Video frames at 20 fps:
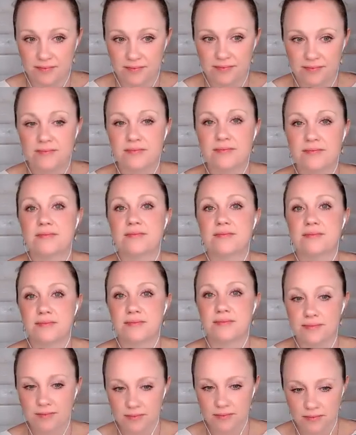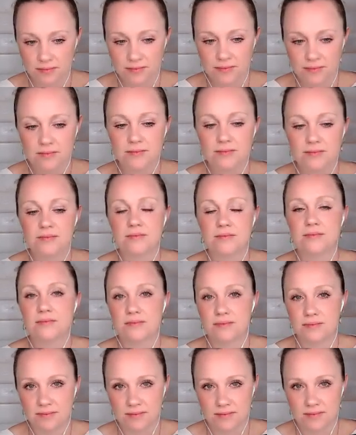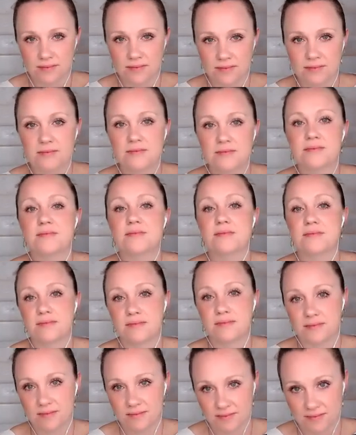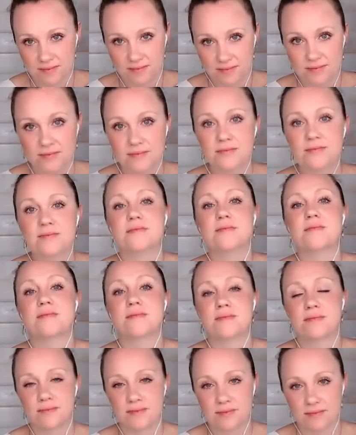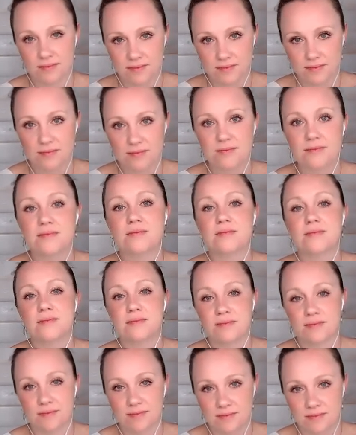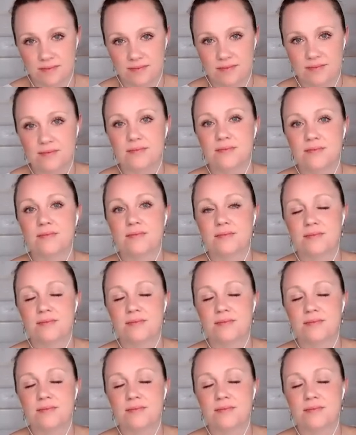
it's really about, like we talked about, it's that human connection. It's a need. There's nothing wrong with